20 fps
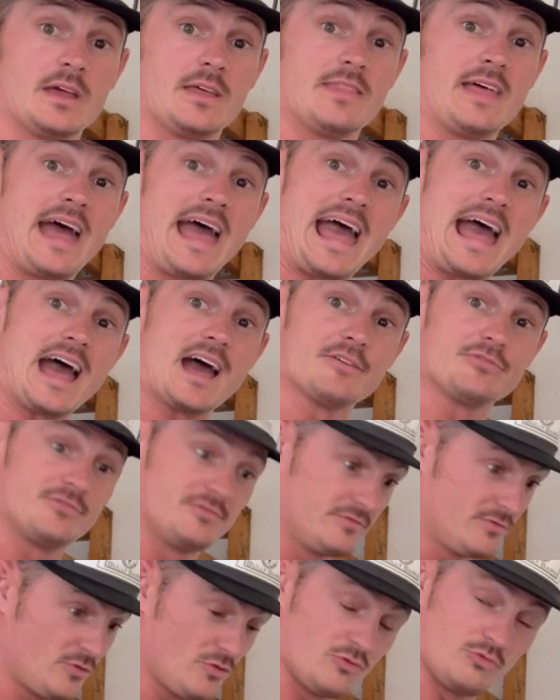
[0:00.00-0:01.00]
that
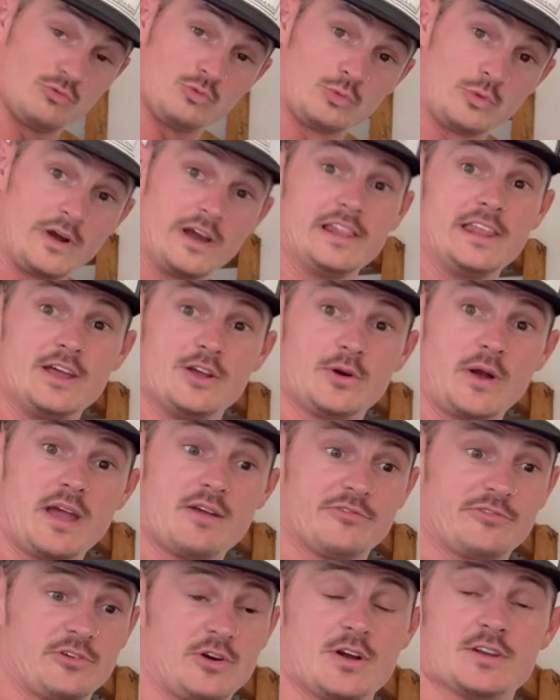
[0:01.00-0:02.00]
have really
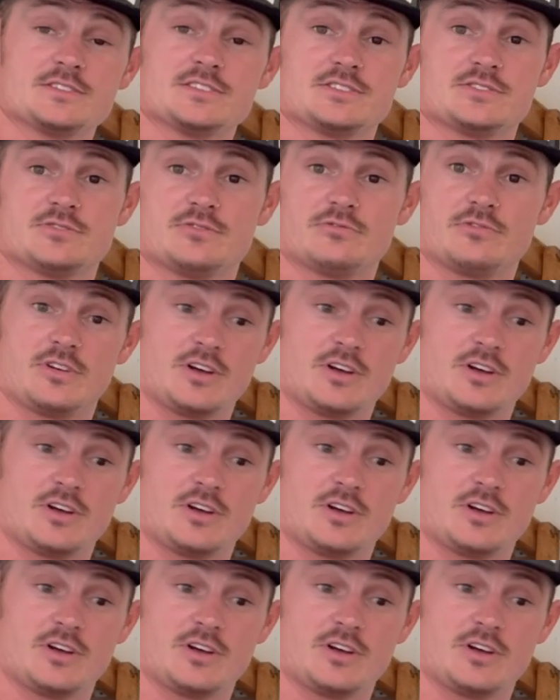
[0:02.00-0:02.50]
great fronts,